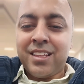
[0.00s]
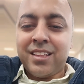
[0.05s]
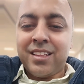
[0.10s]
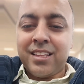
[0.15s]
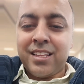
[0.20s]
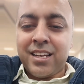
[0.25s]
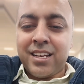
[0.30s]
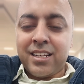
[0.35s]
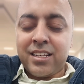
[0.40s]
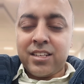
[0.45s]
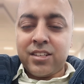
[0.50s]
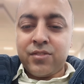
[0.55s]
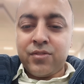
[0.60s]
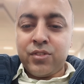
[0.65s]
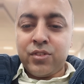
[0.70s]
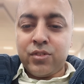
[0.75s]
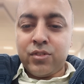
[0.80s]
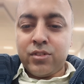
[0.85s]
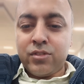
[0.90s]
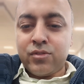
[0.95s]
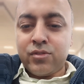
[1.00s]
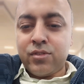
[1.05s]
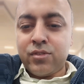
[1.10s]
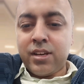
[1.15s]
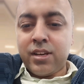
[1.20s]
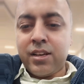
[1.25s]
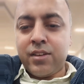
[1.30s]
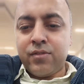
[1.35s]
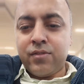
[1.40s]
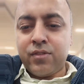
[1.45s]
that we also
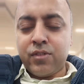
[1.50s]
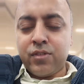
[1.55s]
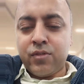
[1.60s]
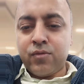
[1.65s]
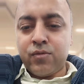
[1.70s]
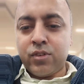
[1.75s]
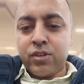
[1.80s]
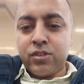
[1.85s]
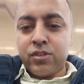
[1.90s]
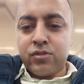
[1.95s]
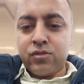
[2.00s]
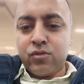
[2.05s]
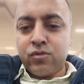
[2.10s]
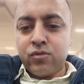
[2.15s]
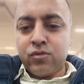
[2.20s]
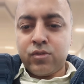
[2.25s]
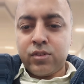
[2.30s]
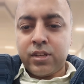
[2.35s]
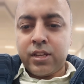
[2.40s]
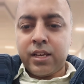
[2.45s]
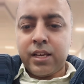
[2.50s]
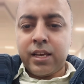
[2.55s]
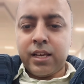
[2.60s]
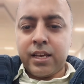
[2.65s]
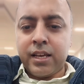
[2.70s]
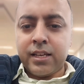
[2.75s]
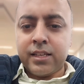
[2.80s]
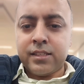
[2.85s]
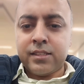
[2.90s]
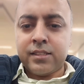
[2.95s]
have what is known
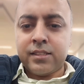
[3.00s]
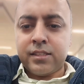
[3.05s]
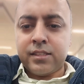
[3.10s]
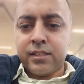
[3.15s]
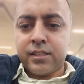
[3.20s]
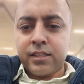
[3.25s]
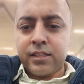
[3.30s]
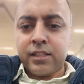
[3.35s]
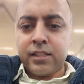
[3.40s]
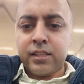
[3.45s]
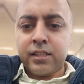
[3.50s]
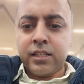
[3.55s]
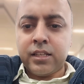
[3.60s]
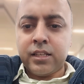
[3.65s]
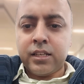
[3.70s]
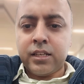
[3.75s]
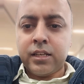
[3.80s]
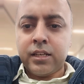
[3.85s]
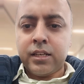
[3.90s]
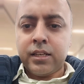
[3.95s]
as the